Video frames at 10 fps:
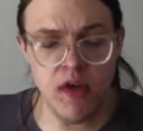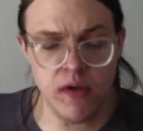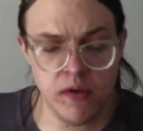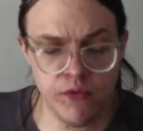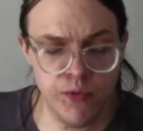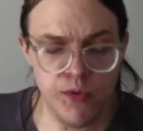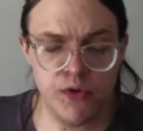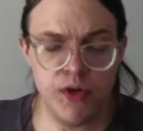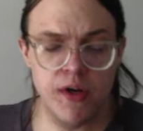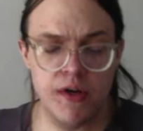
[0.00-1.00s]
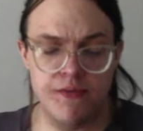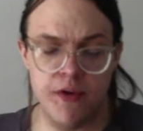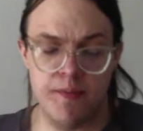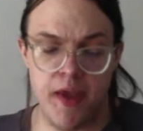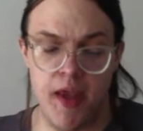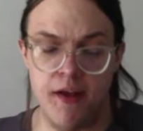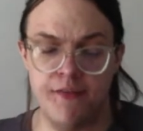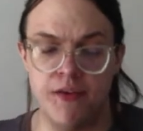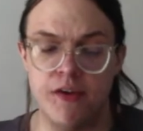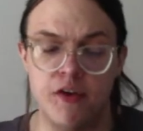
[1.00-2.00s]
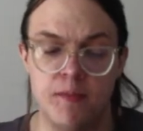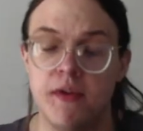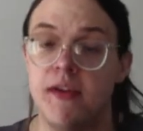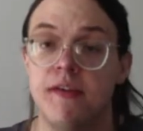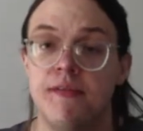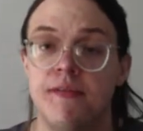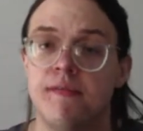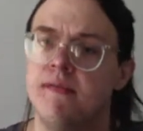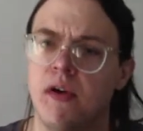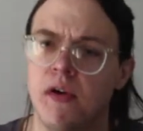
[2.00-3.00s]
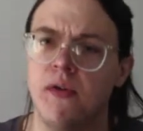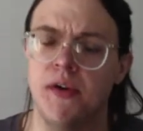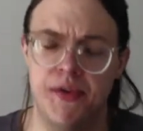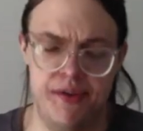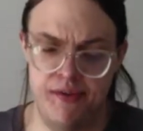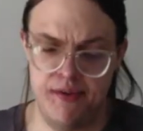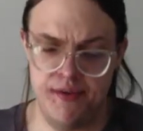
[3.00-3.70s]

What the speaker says: You're fortunate if your behavior and your belief are coherent.